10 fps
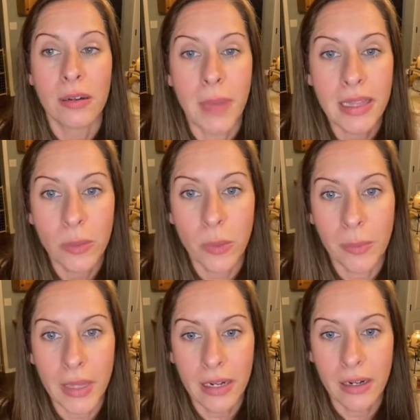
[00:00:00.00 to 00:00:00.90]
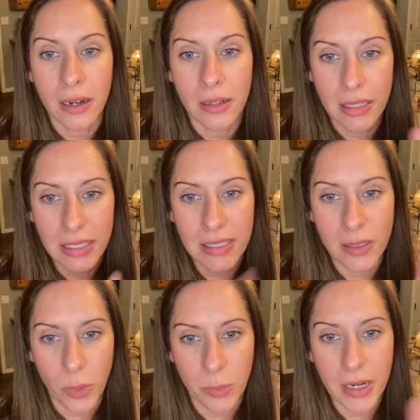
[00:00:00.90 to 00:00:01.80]
the woman. This is a
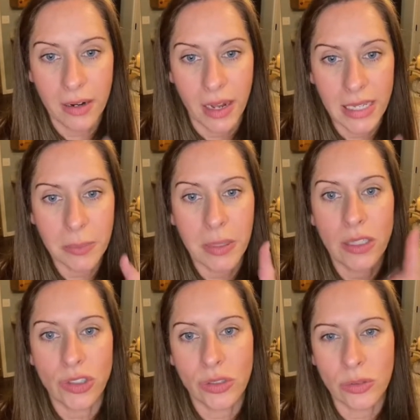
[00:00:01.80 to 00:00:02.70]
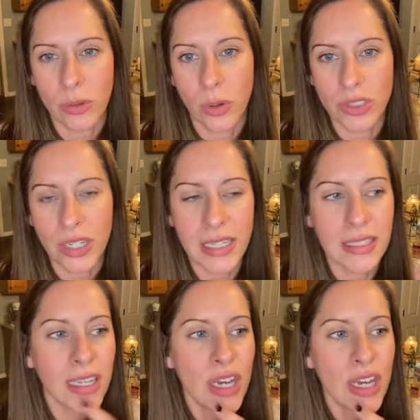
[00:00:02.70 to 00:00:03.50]
woman and a husband and 2 older kids.